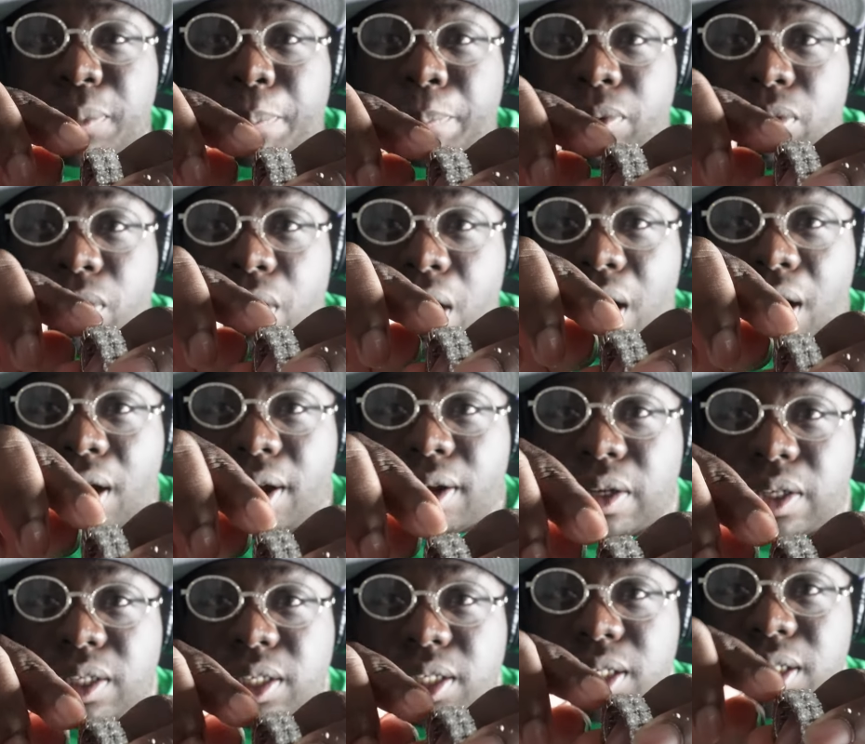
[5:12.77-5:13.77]

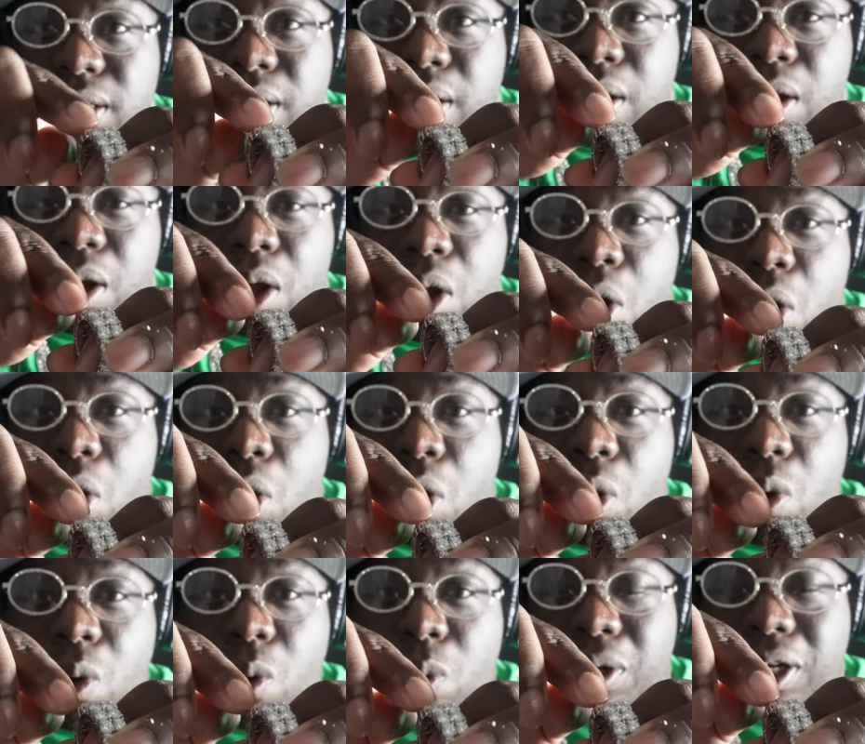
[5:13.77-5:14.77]
prongs
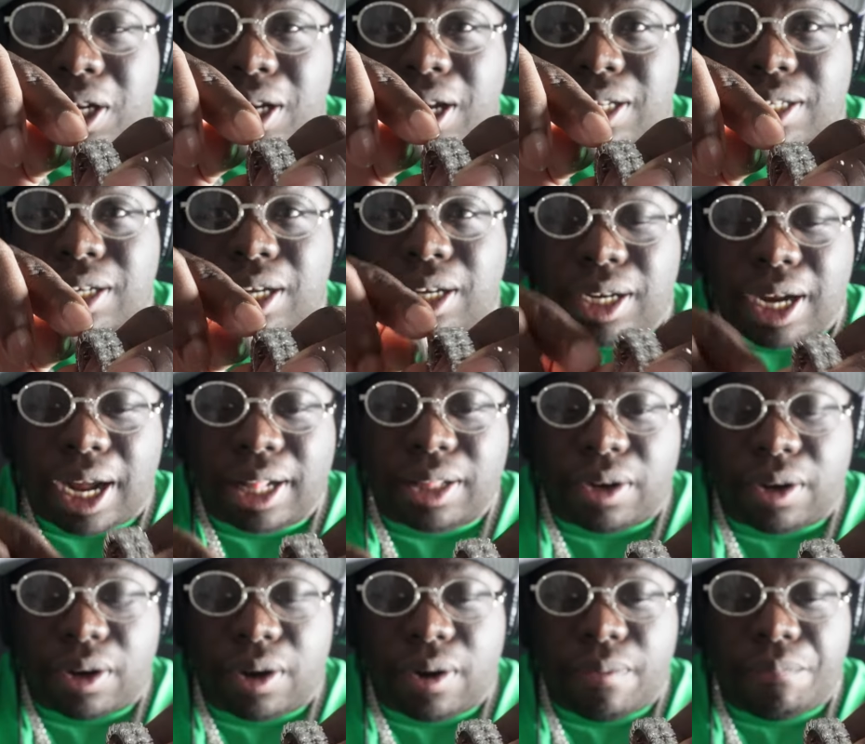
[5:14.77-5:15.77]
holding it
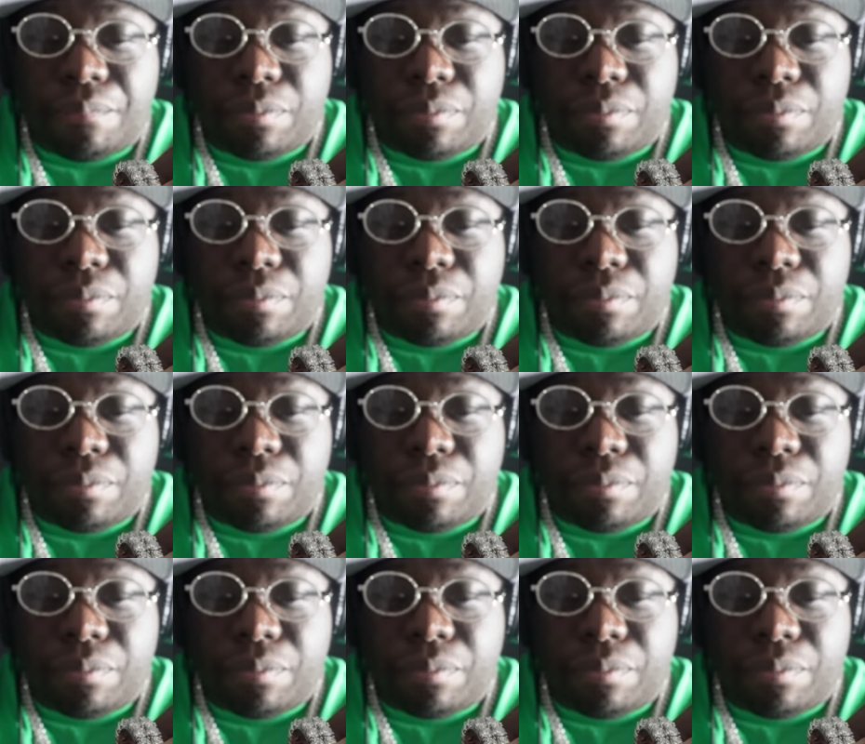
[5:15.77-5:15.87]
together